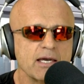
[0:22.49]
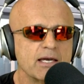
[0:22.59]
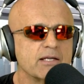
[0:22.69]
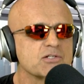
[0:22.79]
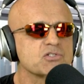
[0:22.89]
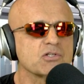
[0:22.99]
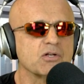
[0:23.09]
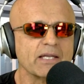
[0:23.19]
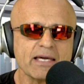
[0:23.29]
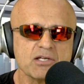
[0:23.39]
and it's the
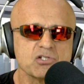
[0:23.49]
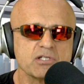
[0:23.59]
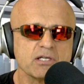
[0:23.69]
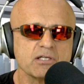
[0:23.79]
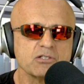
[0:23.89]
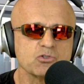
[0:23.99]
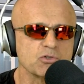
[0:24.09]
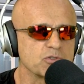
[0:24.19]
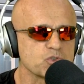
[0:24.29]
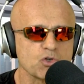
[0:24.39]
last ticket to
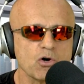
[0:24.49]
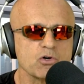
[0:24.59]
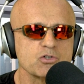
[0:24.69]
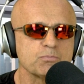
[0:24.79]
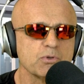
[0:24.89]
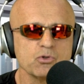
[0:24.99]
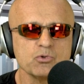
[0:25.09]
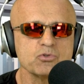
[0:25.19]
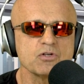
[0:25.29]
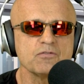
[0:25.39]
the Charge
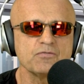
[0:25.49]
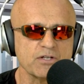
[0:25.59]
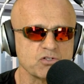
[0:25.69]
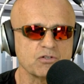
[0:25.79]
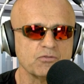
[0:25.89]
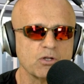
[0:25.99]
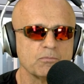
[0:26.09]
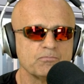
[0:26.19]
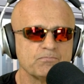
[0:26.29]
Palooza Festival.